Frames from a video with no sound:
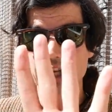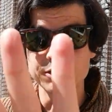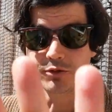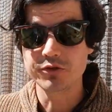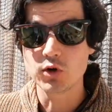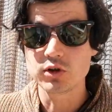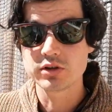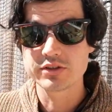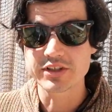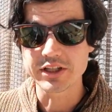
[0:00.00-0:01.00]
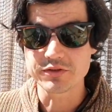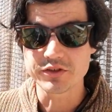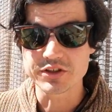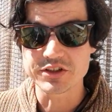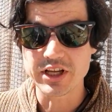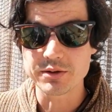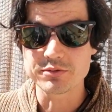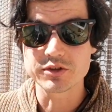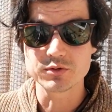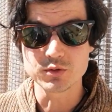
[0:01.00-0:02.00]
Number four, take the first step
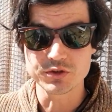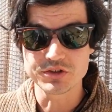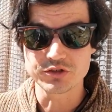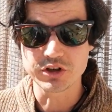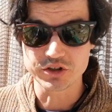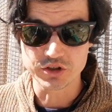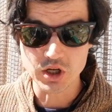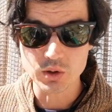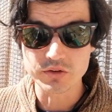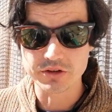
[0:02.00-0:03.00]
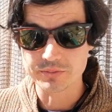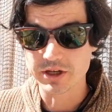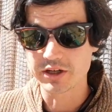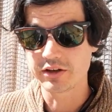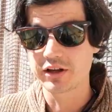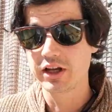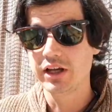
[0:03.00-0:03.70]
towards a treasured goal of some kind.